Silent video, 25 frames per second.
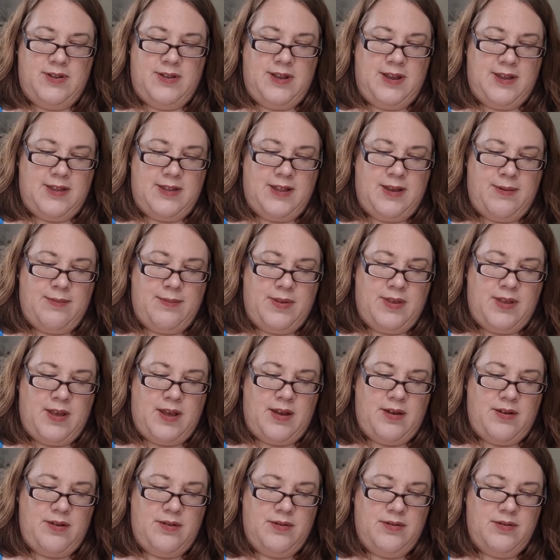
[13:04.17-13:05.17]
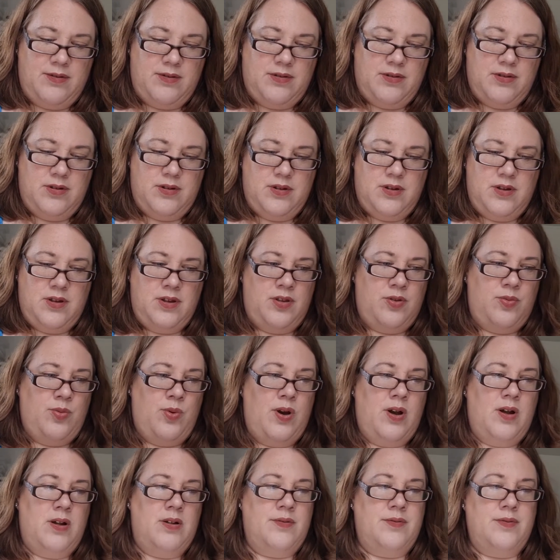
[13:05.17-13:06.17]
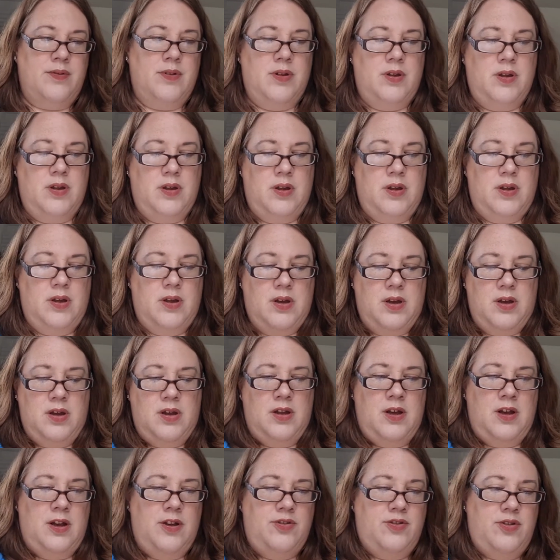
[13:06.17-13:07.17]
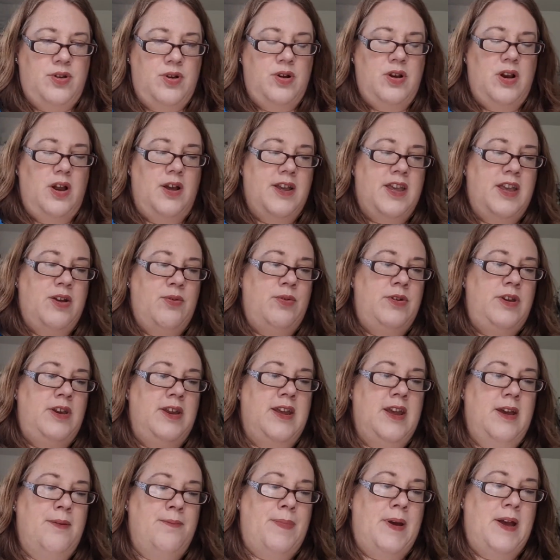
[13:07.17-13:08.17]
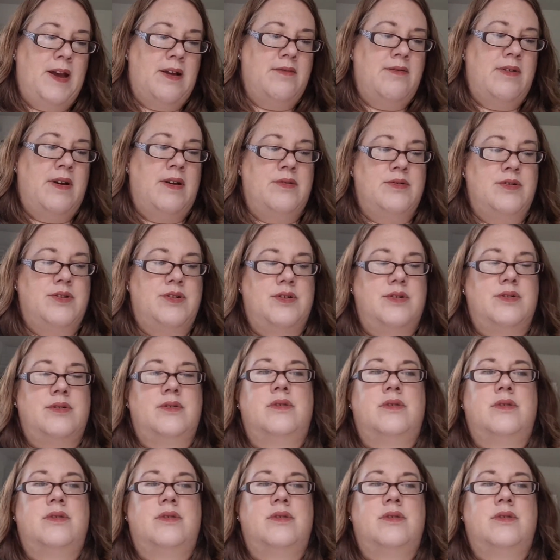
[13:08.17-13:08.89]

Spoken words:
in that stamp set as well. And I do like it when you get background